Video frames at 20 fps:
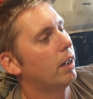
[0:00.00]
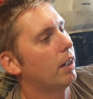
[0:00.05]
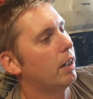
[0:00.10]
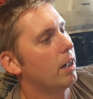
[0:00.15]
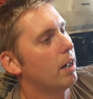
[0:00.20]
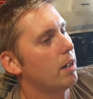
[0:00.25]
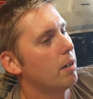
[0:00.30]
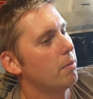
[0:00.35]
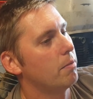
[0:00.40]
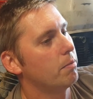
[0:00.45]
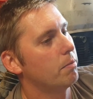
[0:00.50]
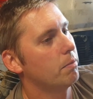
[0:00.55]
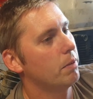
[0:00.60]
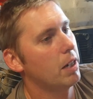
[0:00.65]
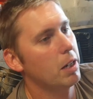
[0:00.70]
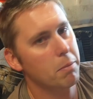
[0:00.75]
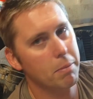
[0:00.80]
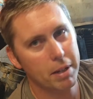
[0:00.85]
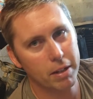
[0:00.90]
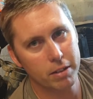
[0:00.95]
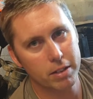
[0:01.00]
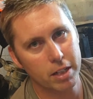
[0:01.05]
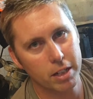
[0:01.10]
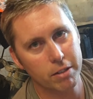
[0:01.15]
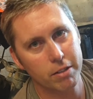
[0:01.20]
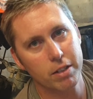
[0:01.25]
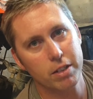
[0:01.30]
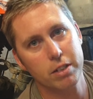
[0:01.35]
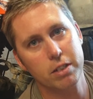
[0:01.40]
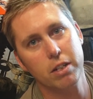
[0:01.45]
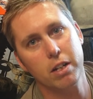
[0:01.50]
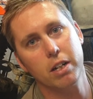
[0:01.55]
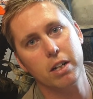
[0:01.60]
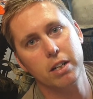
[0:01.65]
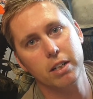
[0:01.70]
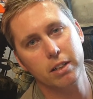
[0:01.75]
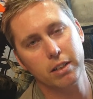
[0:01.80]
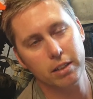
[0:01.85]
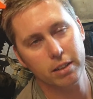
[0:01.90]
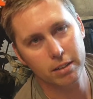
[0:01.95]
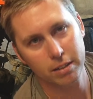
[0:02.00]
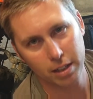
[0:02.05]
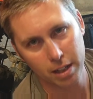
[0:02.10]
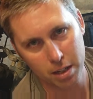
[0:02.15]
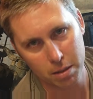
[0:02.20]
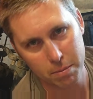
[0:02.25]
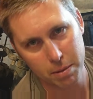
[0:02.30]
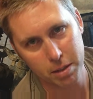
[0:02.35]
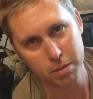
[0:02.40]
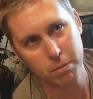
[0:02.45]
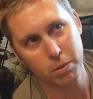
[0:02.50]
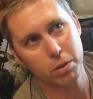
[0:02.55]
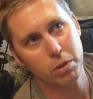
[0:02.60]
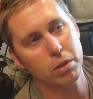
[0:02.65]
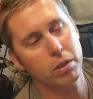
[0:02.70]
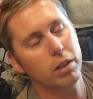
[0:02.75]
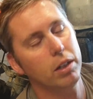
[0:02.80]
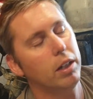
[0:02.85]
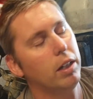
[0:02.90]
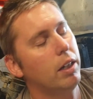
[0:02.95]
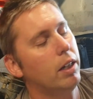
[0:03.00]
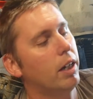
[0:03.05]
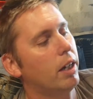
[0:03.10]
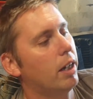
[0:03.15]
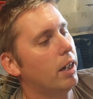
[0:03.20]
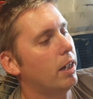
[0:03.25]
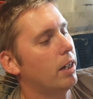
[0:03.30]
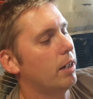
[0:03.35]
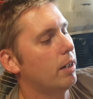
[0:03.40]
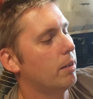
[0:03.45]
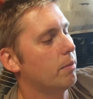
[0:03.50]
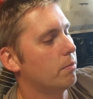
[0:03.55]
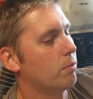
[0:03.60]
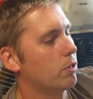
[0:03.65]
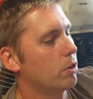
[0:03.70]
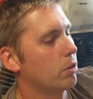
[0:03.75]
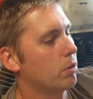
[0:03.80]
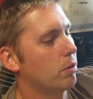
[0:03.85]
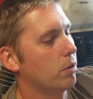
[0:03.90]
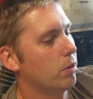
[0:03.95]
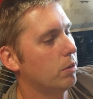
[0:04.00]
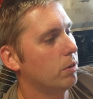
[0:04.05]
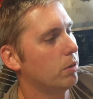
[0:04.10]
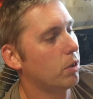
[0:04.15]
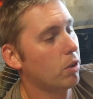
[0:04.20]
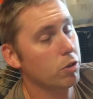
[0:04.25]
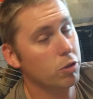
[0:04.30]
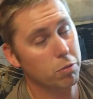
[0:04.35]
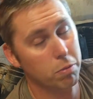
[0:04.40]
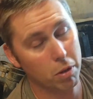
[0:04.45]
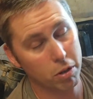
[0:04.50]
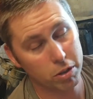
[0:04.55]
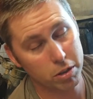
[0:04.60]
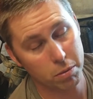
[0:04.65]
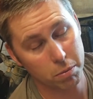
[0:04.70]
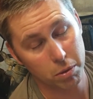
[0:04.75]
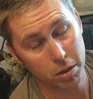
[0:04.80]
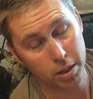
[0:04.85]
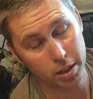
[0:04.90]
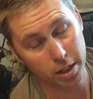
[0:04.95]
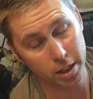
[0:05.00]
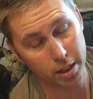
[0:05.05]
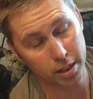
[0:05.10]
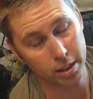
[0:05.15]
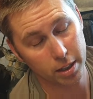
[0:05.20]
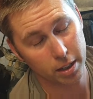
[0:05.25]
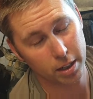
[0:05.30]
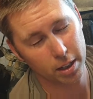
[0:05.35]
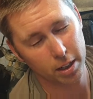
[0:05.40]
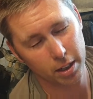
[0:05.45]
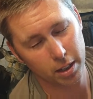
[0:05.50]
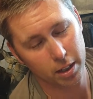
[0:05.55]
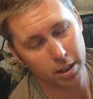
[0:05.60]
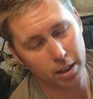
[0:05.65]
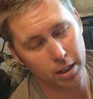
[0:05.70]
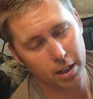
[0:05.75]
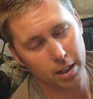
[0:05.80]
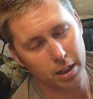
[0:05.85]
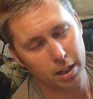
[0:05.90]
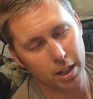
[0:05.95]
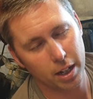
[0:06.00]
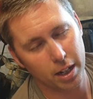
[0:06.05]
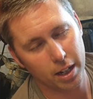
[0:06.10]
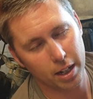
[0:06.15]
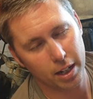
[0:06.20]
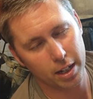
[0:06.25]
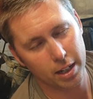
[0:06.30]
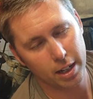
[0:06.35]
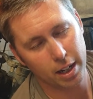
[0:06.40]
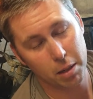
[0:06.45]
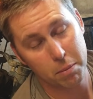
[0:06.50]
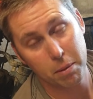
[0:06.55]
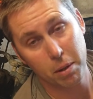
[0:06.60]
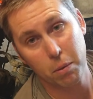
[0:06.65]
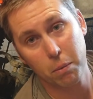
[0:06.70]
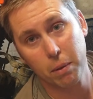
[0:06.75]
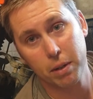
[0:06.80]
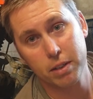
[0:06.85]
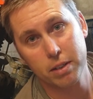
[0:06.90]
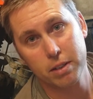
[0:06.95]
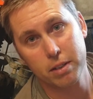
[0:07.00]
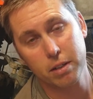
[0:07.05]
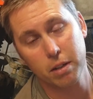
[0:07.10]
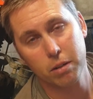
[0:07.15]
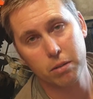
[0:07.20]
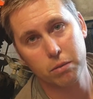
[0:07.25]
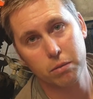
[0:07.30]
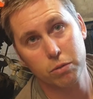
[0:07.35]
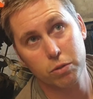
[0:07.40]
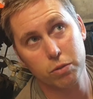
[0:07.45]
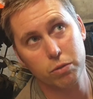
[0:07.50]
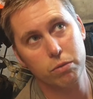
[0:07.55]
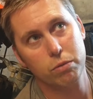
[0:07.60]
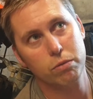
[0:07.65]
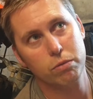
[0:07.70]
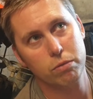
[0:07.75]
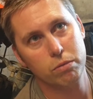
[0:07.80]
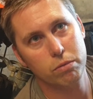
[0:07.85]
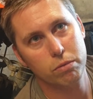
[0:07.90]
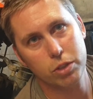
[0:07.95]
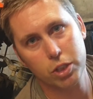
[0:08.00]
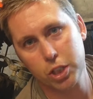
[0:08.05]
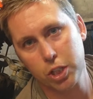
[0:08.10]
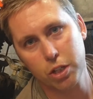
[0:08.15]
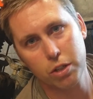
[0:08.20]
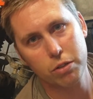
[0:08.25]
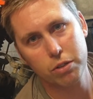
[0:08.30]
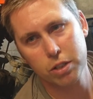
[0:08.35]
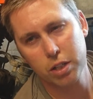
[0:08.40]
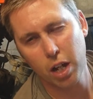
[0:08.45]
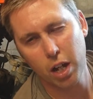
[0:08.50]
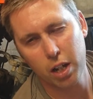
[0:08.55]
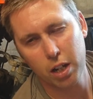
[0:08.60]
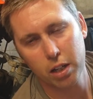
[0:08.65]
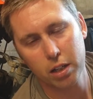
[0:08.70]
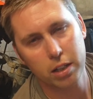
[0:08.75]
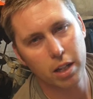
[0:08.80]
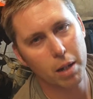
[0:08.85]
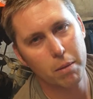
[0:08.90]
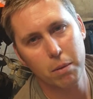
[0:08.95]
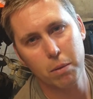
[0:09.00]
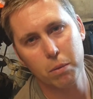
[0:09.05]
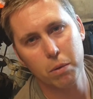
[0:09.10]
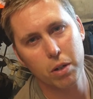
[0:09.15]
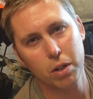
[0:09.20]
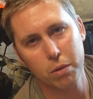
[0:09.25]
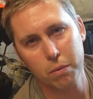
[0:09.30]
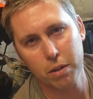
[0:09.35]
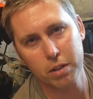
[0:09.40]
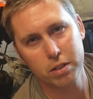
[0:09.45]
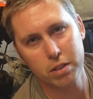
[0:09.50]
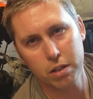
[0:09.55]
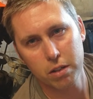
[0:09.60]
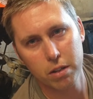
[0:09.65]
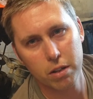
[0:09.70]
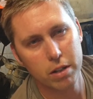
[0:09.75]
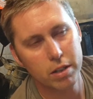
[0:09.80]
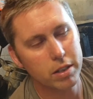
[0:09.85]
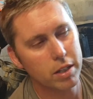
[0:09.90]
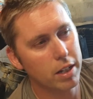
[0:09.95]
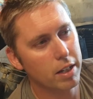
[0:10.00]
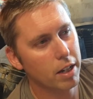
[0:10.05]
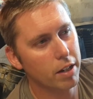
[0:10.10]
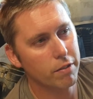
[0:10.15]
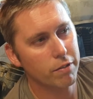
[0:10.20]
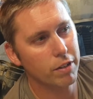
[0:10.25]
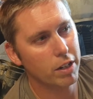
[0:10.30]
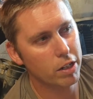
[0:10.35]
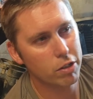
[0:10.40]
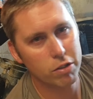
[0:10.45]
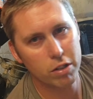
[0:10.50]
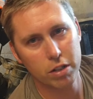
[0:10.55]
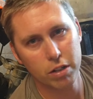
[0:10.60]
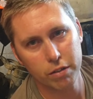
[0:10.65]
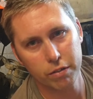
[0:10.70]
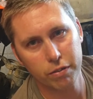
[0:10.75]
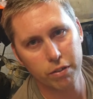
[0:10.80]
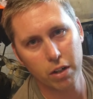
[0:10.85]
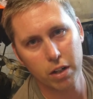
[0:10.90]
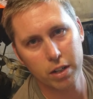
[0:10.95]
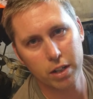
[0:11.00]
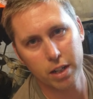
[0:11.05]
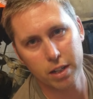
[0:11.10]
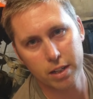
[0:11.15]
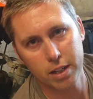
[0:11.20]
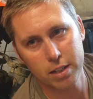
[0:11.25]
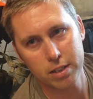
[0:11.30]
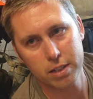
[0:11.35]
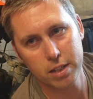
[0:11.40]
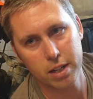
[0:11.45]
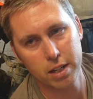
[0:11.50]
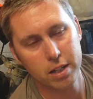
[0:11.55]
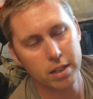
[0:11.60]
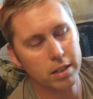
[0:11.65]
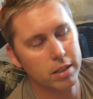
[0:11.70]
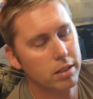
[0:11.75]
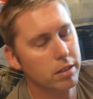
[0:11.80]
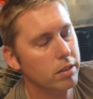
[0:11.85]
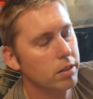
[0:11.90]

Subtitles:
A little bit of tinkering tonight, a little bit more not tomorrow because I'm working. A little bit on Tuesday, then I'm at work Wednesday, Thursday, and then I've literally got Friday, and that's it.